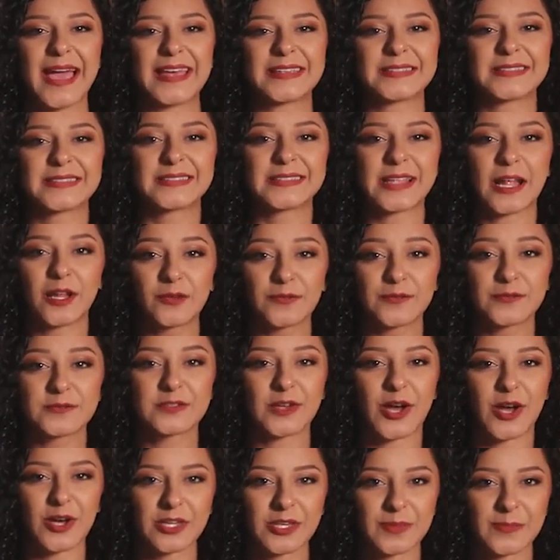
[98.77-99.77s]
as
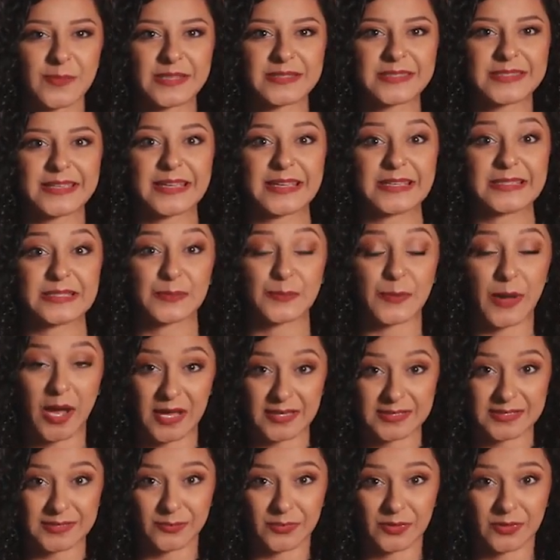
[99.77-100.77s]
self-documenting as
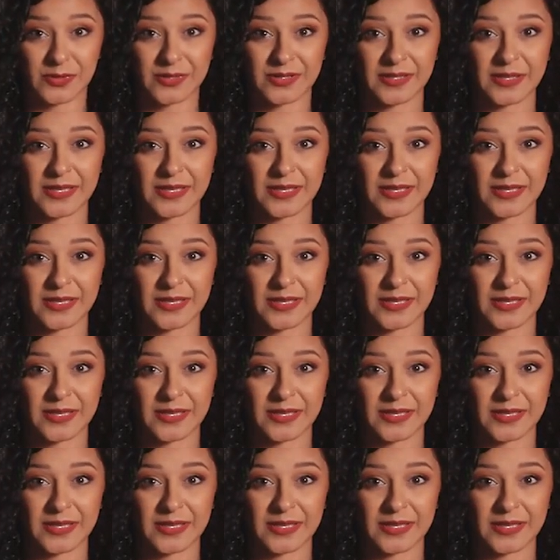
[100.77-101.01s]
possible.